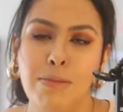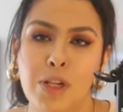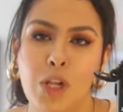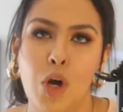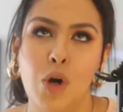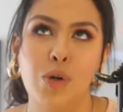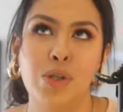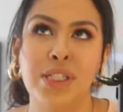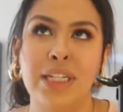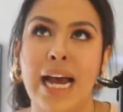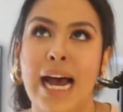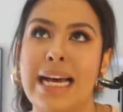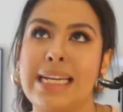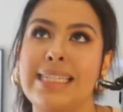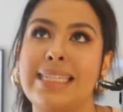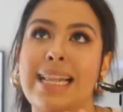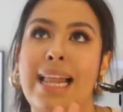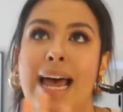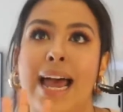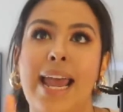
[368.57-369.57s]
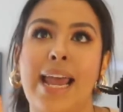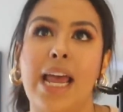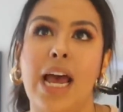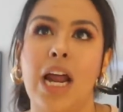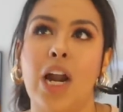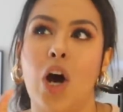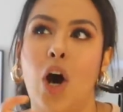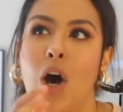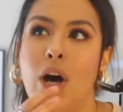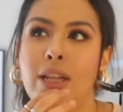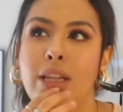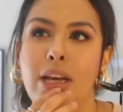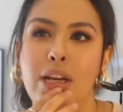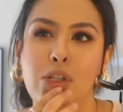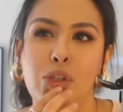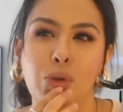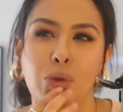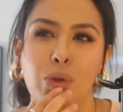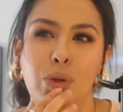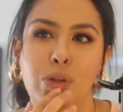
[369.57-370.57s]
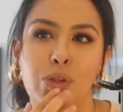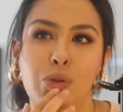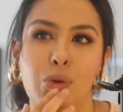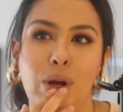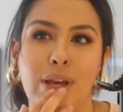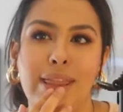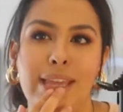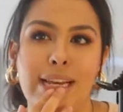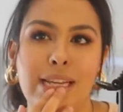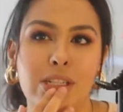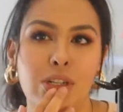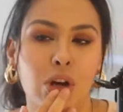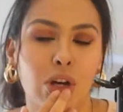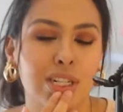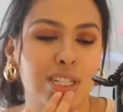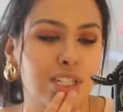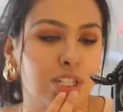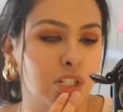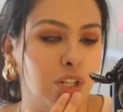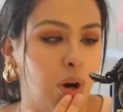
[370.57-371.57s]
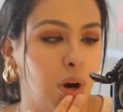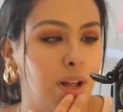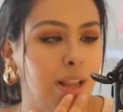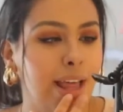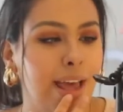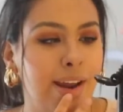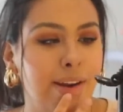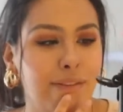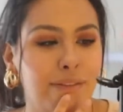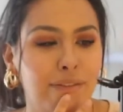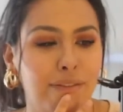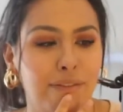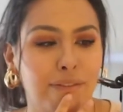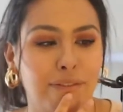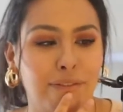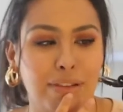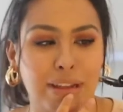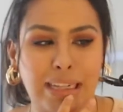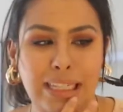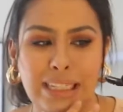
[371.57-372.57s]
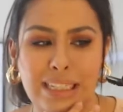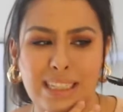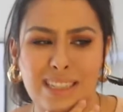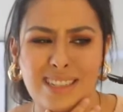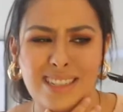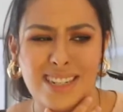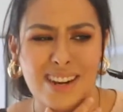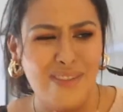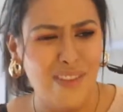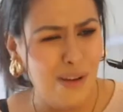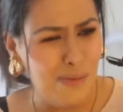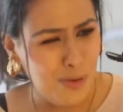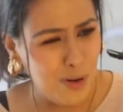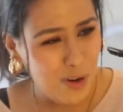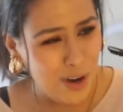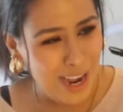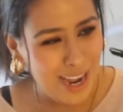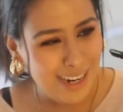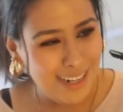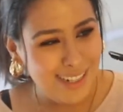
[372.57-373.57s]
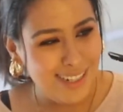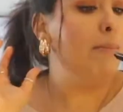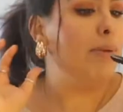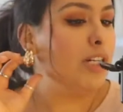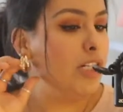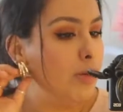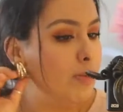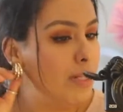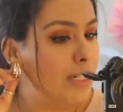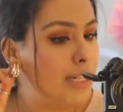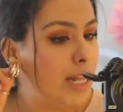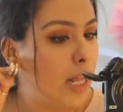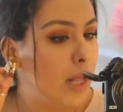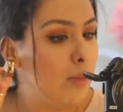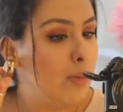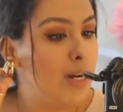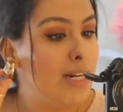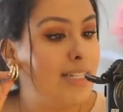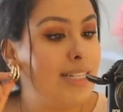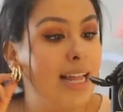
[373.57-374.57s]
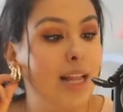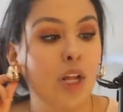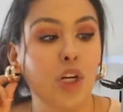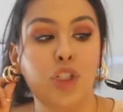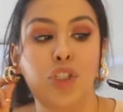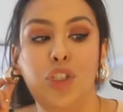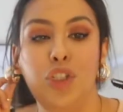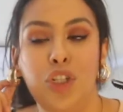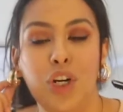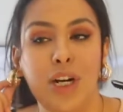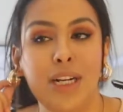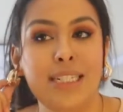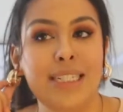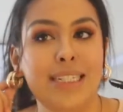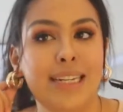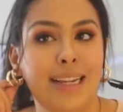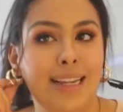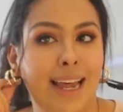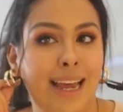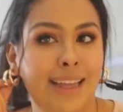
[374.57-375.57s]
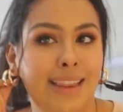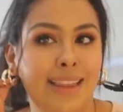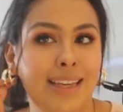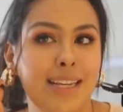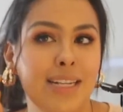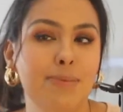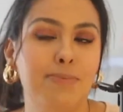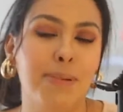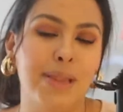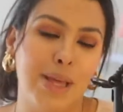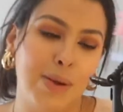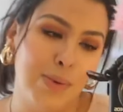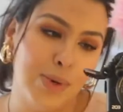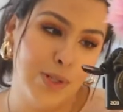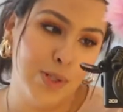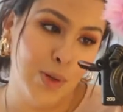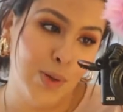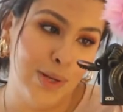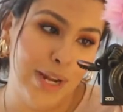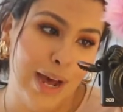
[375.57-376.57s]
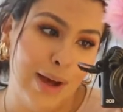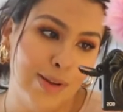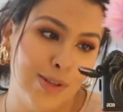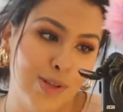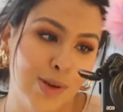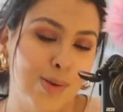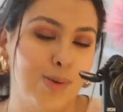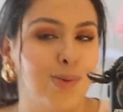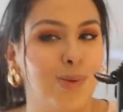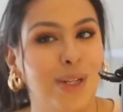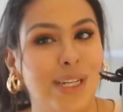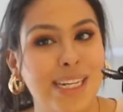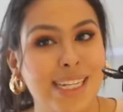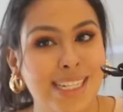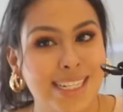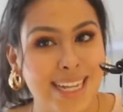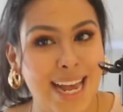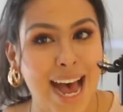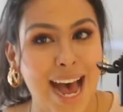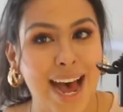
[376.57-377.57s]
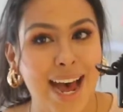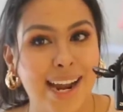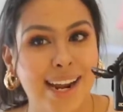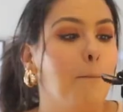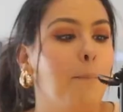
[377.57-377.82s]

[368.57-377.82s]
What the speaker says: Meloche has like an online jewelry store. I think it's called Starlight Village, if I'm correct. But she was selling ones that look just like this, but they were sold out, so I was really sad.